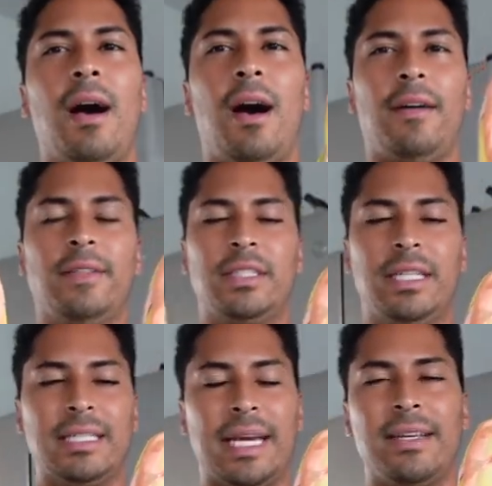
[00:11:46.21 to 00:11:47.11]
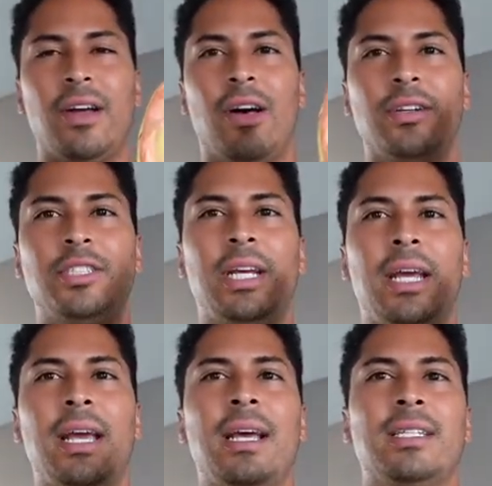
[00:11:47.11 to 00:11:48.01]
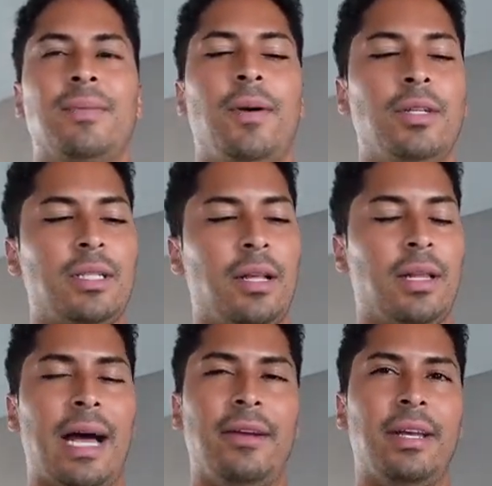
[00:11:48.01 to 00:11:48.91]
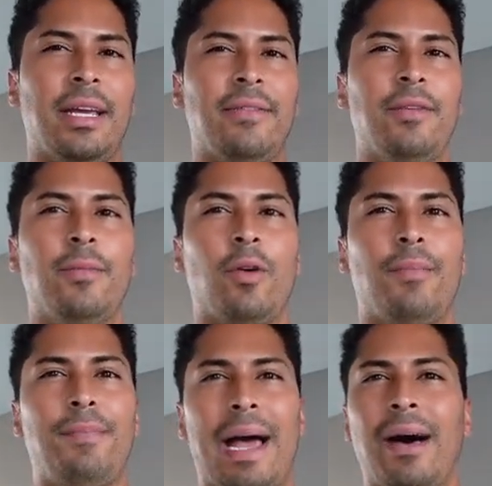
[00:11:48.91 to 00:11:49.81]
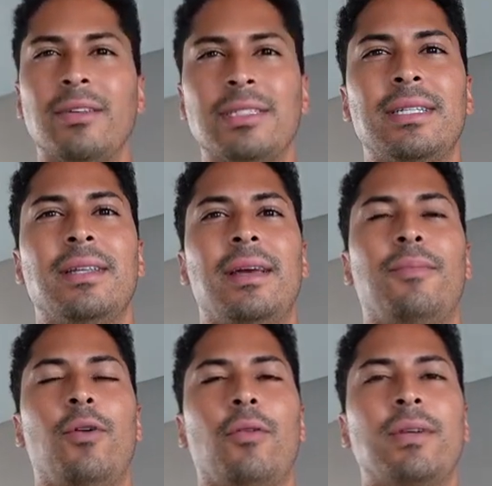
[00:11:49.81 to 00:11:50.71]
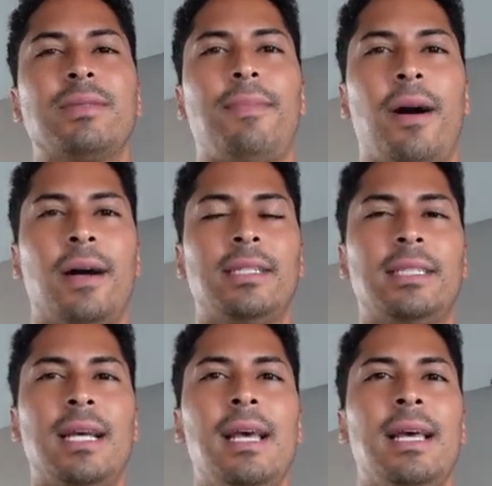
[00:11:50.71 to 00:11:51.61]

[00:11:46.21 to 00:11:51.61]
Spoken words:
Obviously, technology supposed to allow you, give you more bounce and like more response.